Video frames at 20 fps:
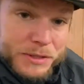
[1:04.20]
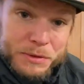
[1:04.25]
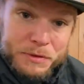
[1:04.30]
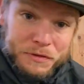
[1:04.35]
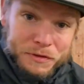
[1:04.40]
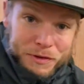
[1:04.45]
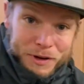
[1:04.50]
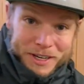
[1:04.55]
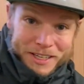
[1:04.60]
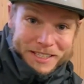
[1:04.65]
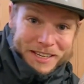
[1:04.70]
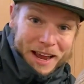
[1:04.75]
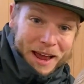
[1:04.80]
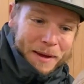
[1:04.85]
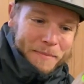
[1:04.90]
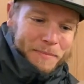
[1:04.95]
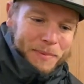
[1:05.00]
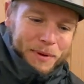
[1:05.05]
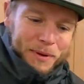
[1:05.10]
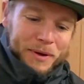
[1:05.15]
one, for
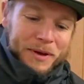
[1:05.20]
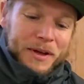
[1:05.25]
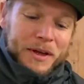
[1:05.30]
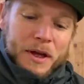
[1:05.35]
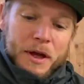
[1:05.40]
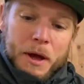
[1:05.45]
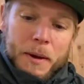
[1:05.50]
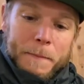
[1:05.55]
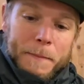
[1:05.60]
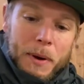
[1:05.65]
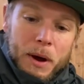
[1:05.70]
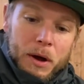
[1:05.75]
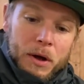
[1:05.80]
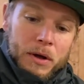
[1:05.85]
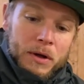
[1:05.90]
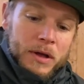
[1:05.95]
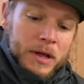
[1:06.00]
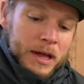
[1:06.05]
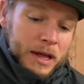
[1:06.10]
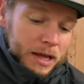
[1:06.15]
example, a
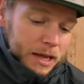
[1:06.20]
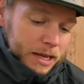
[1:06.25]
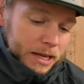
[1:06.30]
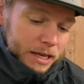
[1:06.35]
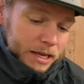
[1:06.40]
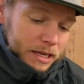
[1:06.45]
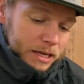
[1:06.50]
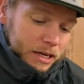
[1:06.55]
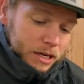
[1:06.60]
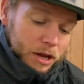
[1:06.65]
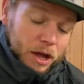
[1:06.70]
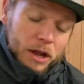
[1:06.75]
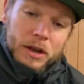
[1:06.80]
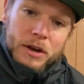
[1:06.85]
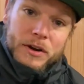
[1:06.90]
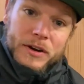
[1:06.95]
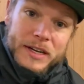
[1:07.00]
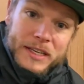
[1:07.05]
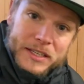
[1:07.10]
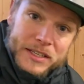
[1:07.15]
ball.
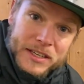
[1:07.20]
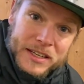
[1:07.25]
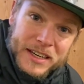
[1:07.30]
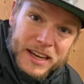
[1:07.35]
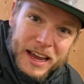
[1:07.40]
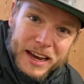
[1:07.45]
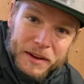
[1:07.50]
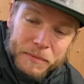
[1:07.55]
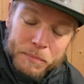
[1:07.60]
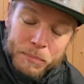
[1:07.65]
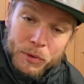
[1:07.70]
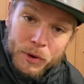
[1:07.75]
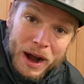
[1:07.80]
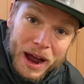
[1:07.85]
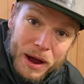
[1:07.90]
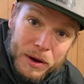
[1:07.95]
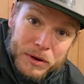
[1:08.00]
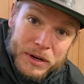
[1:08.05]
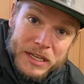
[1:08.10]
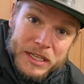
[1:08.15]
Color is kind of
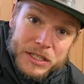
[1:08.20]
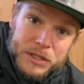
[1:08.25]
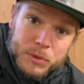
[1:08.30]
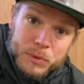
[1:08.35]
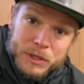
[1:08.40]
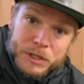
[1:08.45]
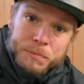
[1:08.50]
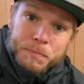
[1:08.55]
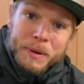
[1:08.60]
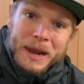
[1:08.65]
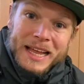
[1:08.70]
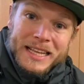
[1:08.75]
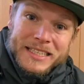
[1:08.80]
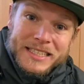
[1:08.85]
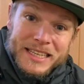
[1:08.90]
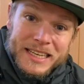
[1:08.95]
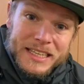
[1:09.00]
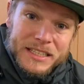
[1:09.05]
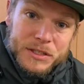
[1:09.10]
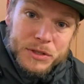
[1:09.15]
brownish, which blends
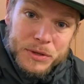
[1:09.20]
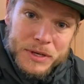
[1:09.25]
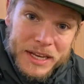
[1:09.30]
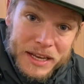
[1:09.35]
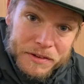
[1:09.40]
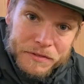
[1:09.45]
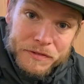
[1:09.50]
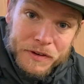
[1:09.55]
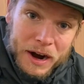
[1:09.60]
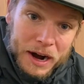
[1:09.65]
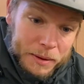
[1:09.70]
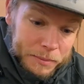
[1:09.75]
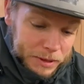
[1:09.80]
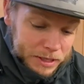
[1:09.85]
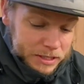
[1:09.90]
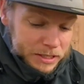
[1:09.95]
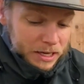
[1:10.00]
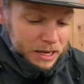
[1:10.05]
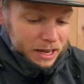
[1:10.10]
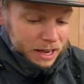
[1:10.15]
into the
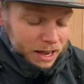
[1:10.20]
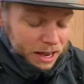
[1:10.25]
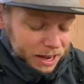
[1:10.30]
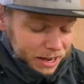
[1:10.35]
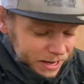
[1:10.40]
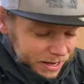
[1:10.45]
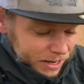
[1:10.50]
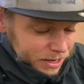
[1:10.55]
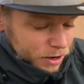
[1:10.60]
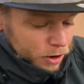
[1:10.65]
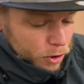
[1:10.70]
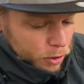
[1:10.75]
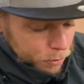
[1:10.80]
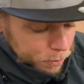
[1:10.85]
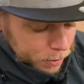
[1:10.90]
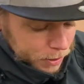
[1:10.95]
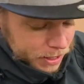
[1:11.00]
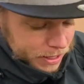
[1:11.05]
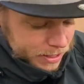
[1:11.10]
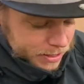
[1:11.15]
environment. I can
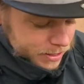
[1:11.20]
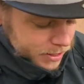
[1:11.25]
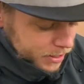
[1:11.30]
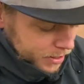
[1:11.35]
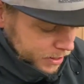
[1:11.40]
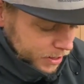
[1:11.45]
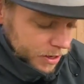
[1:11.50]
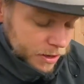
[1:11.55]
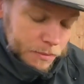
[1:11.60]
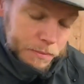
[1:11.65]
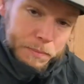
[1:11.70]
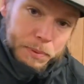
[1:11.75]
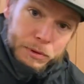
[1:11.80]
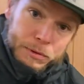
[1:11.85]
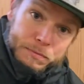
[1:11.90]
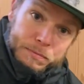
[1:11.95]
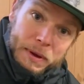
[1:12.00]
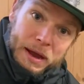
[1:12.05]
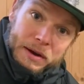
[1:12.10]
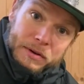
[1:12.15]
open it, put
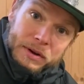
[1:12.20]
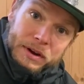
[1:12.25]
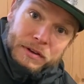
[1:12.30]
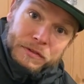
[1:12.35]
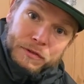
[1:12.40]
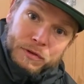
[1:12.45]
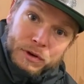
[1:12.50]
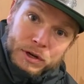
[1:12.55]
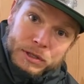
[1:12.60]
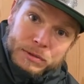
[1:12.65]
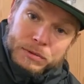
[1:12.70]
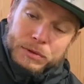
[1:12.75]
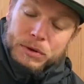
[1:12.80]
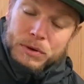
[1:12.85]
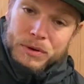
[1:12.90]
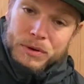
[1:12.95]
my reinforcement